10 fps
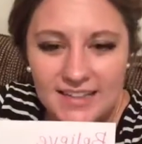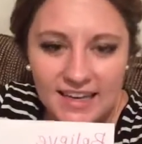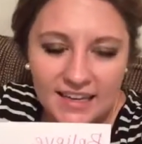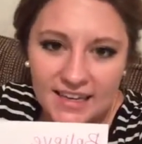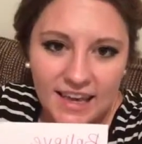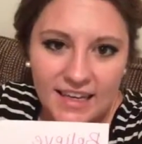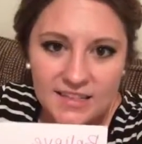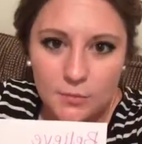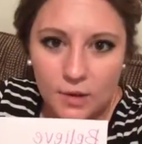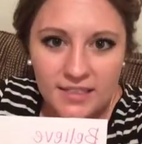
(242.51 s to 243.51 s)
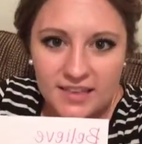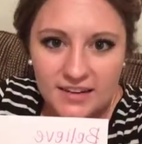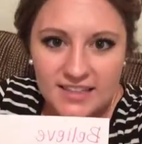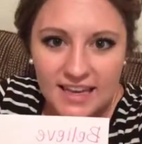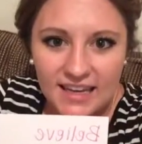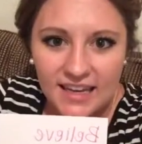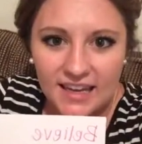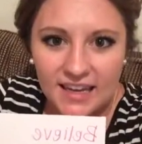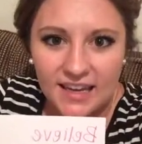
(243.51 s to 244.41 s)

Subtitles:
second guess what they're saying.